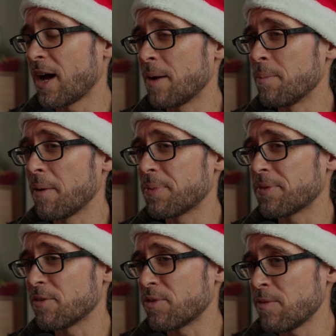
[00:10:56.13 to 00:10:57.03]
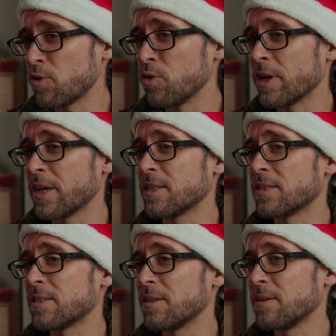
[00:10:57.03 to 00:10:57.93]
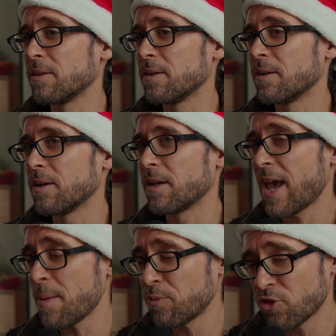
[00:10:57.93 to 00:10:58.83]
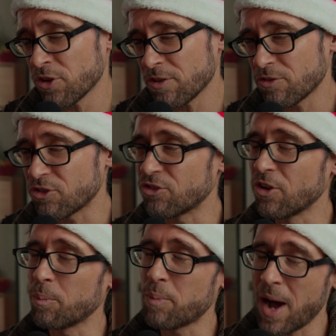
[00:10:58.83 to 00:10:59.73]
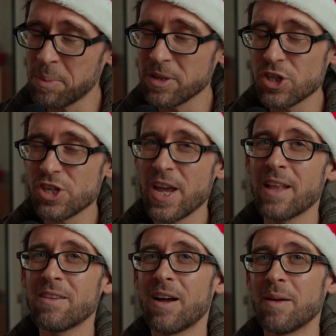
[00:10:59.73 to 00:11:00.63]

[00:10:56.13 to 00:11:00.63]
Um, the review is captured, just not published yet.